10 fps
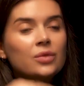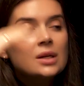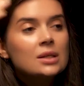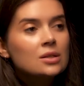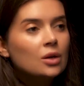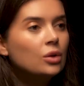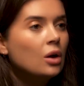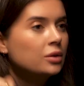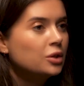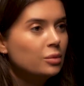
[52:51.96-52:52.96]
this is our
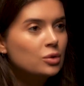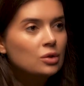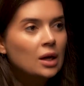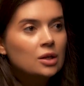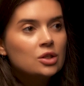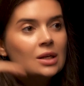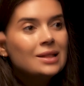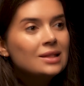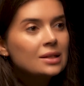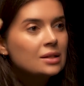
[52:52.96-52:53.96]
long-term strategy,
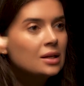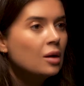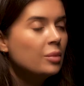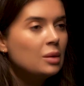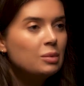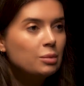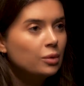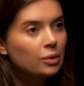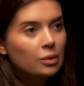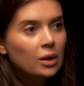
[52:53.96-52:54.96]
this is how many
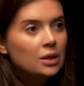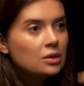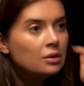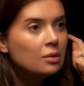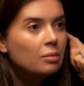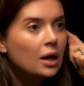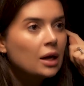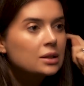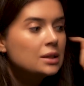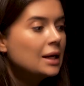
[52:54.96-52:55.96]
people we want to
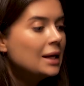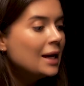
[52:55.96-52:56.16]
impact,